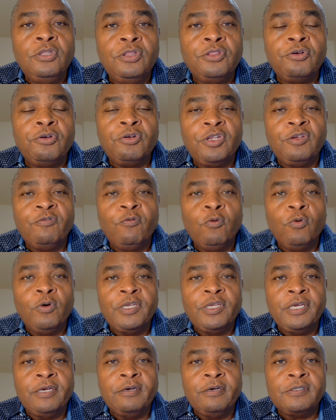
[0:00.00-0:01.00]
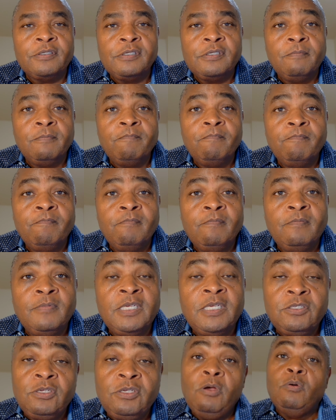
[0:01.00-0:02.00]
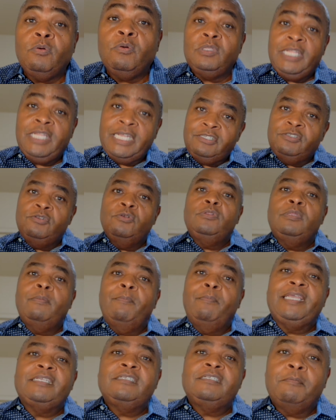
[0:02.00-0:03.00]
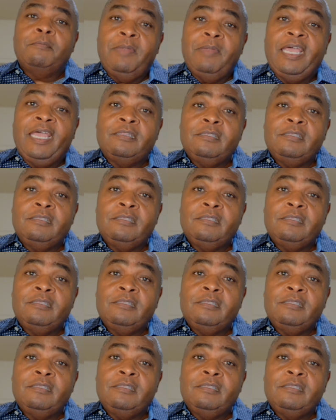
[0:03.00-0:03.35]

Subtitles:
34 years. So let's do the basic math.